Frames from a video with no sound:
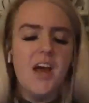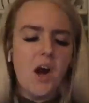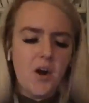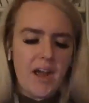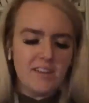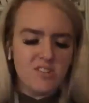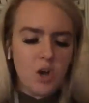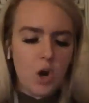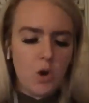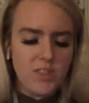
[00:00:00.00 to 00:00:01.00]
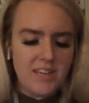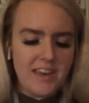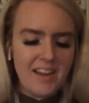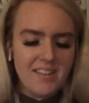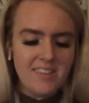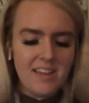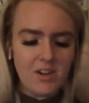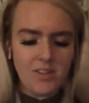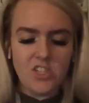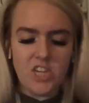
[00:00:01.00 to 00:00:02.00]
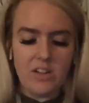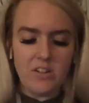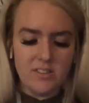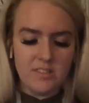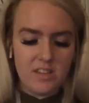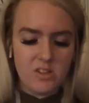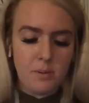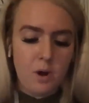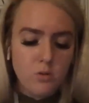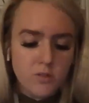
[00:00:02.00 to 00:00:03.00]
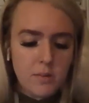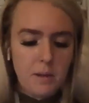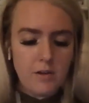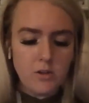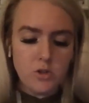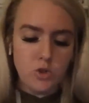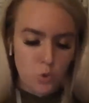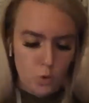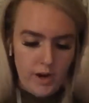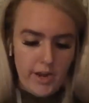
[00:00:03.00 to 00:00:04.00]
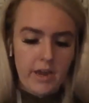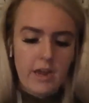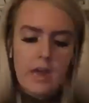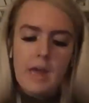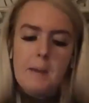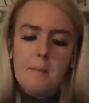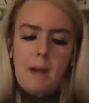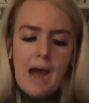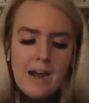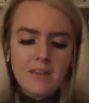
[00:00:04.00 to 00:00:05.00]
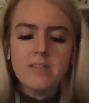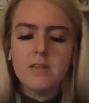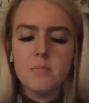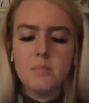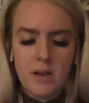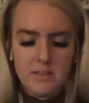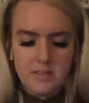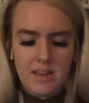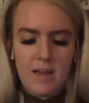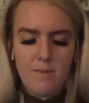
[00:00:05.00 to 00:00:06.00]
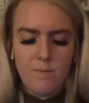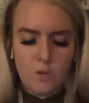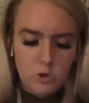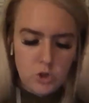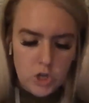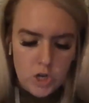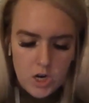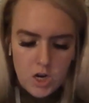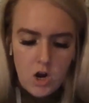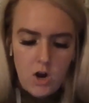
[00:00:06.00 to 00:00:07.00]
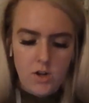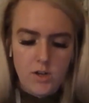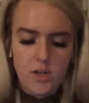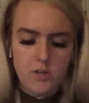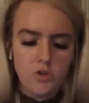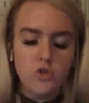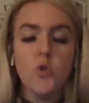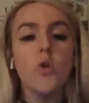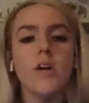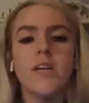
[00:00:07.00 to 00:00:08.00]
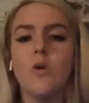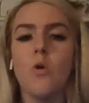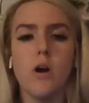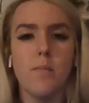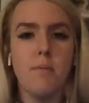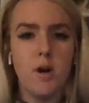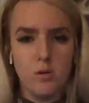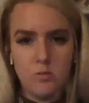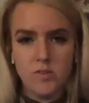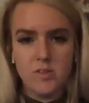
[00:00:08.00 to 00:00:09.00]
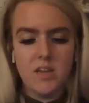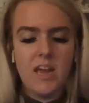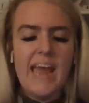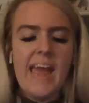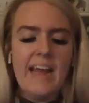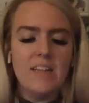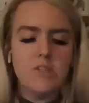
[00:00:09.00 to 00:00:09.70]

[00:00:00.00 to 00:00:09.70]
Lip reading: Okay, so the next thing on the checklist is post about your story, past, present, and future on a story or a post. And